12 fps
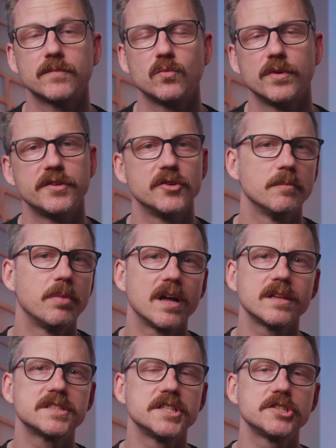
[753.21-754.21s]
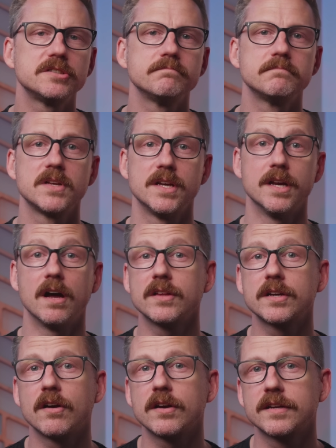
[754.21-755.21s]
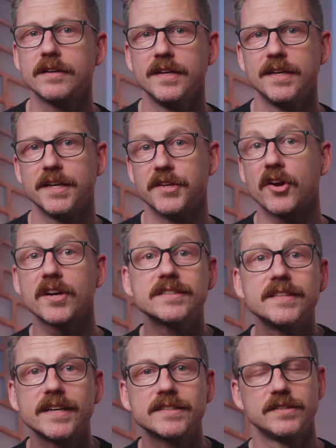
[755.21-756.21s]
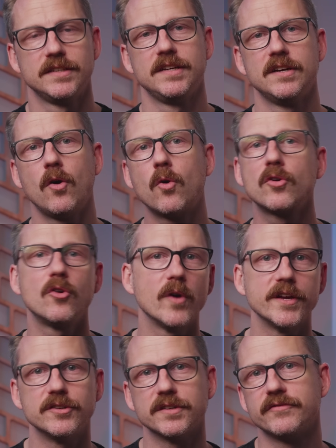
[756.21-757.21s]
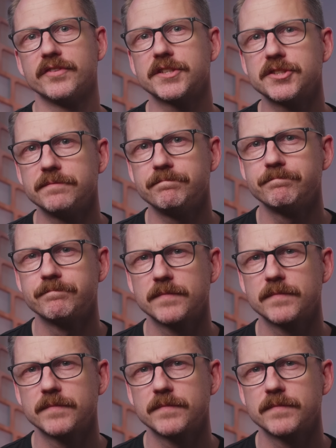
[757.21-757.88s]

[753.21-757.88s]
whether you're a politician, an oligarch, an architect, or a writer of fiction.